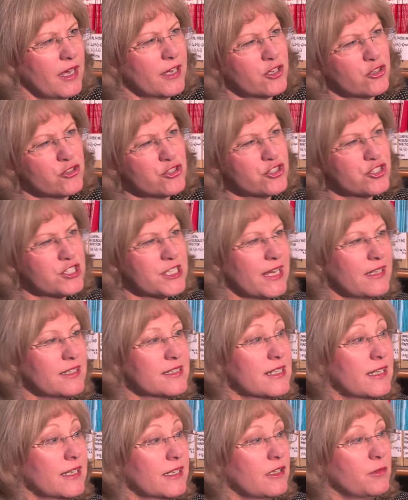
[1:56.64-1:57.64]
And could you tell
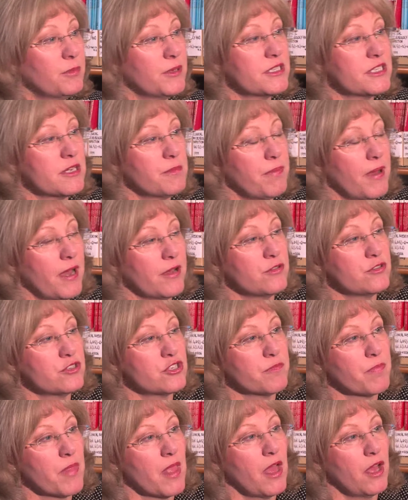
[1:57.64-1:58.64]
us a little bit about
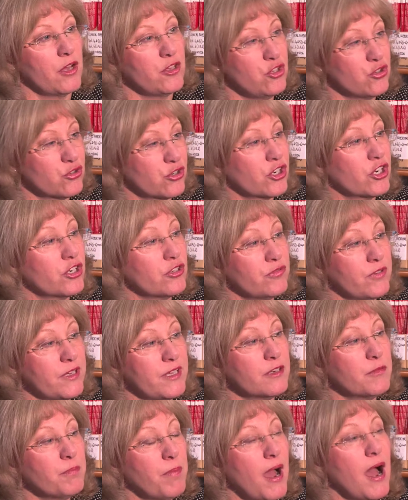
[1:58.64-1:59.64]
your
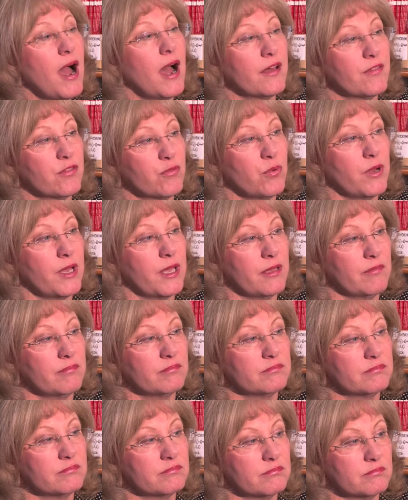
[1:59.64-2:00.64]
career pathway,
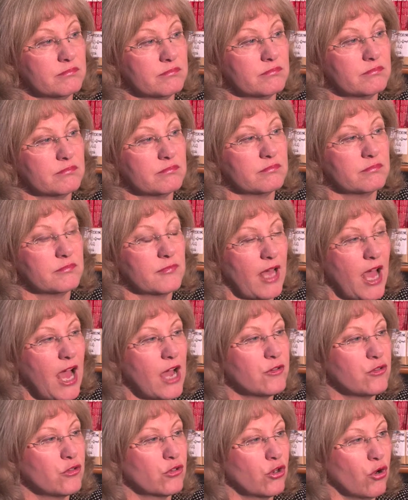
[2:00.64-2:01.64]

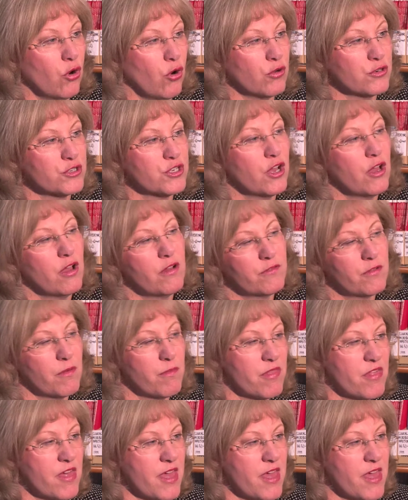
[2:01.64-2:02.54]
how you got from